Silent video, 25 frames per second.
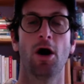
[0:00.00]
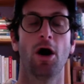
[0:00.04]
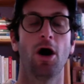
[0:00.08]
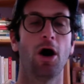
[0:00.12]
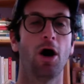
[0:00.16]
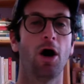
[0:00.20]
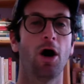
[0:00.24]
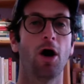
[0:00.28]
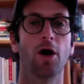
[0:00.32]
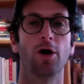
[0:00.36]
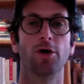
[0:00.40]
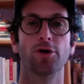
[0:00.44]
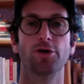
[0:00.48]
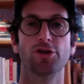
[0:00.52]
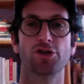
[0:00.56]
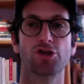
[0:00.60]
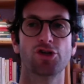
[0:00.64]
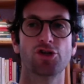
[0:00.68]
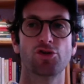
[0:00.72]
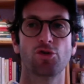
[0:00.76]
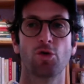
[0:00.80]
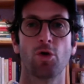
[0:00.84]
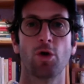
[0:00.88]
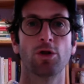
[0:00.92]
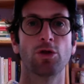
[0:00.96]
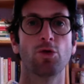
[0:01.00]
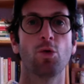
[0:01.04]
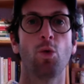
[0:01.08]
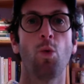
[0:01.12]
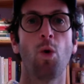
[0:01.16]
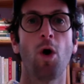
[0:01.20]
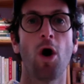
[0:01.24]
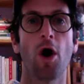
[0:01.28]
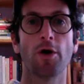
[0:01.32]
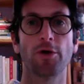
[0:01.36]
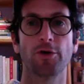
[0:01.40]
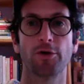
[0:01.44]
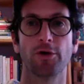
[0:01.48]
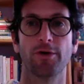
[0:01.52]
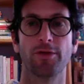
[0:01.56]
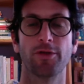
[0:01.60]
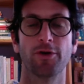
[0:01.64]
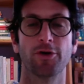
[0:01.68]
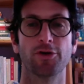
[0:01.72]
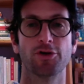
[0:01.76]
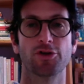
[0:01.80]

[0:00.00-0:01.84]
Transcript: are destroying the water and they're